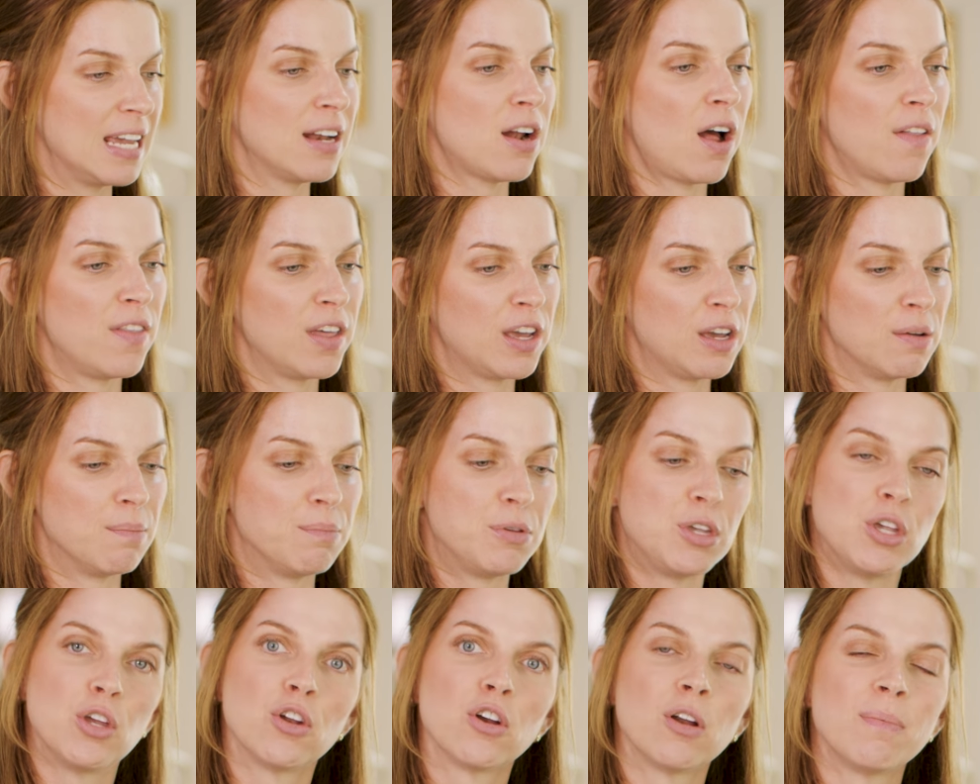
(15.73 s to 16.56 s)
it on the
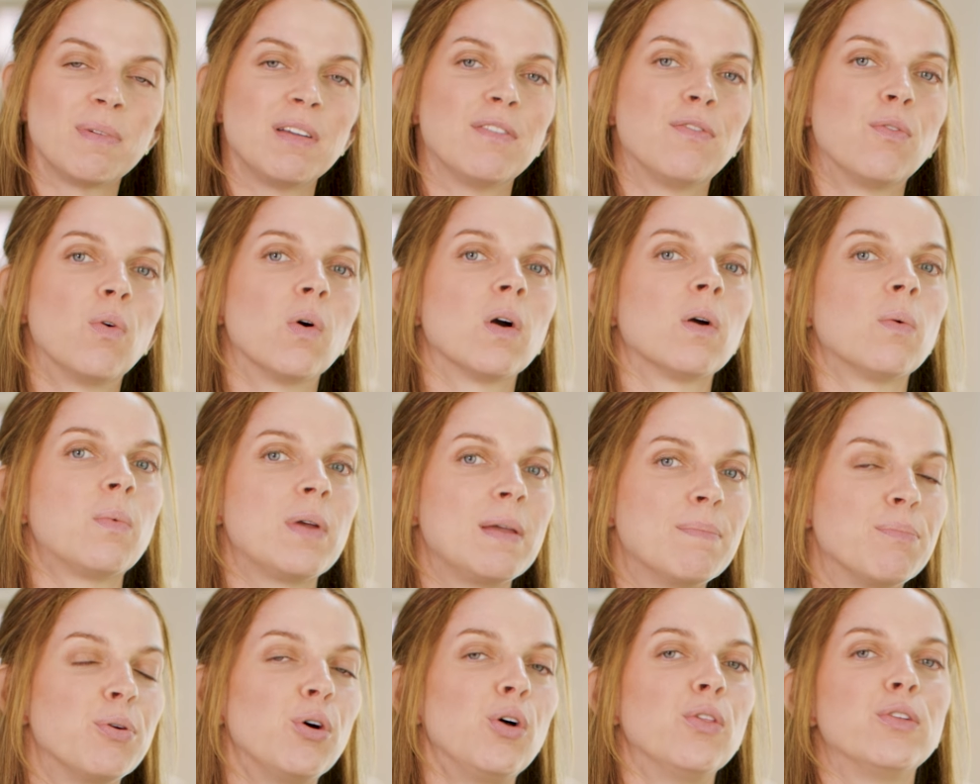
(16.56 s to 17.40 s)
computer before
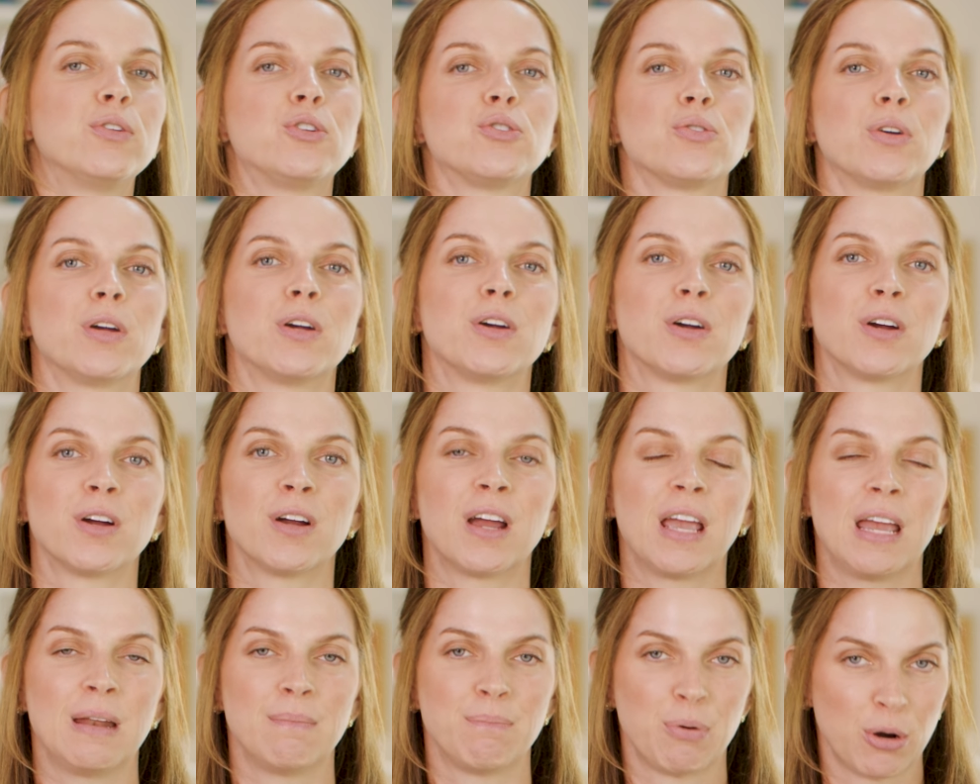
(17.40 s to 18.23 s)
we pull the trigger
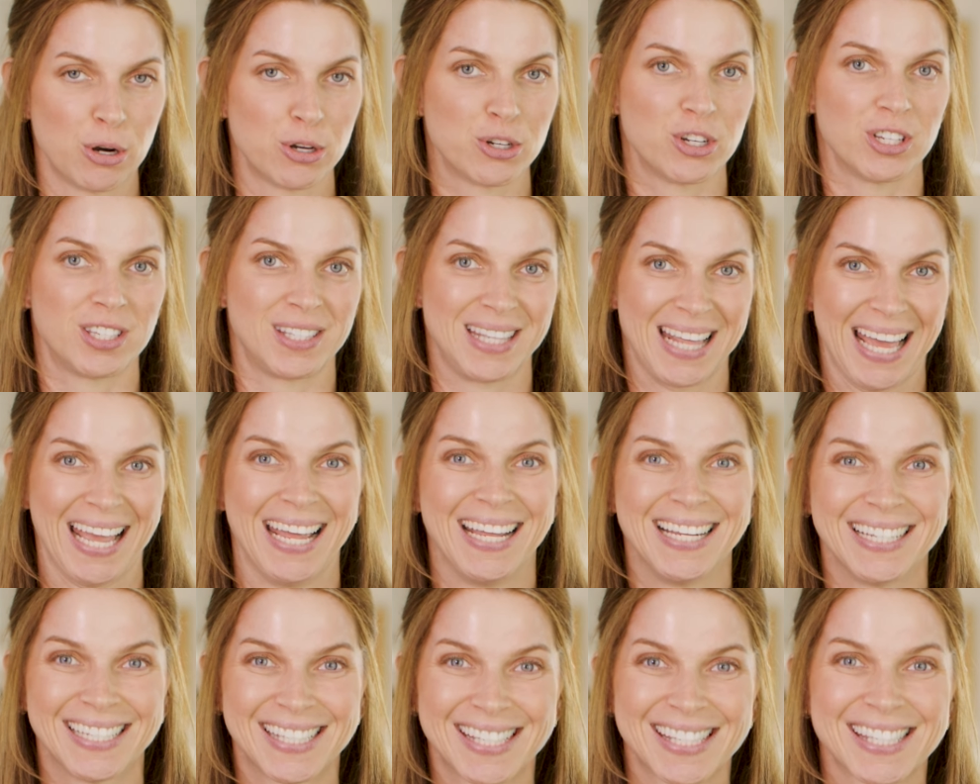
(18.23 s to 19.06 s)
and purchase
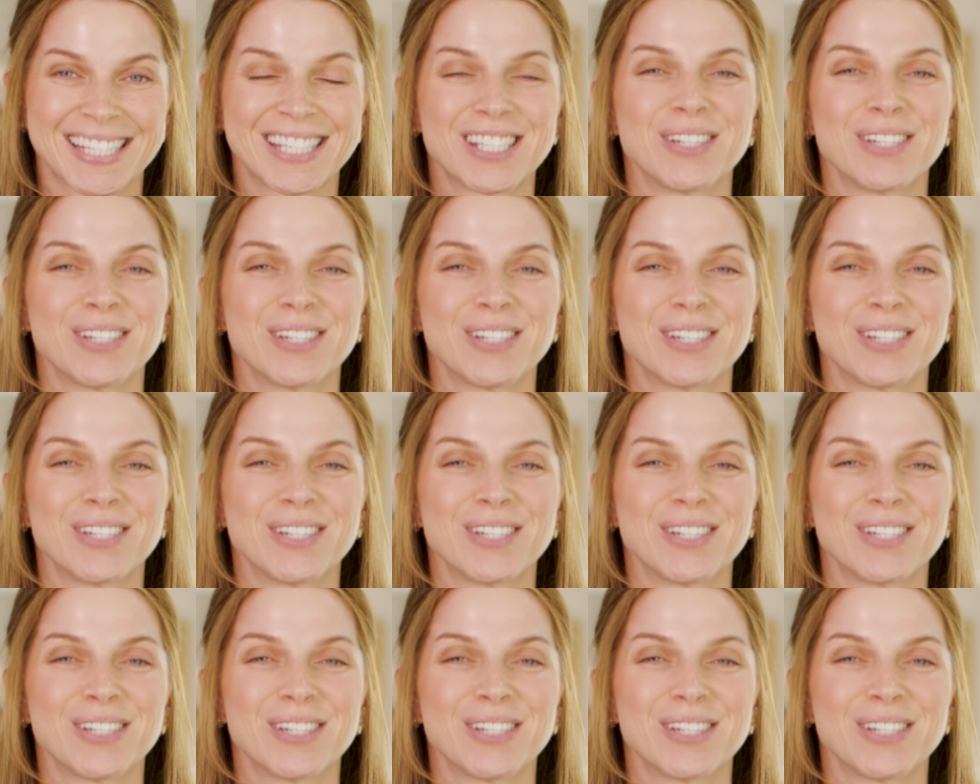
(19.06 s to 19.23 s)
things.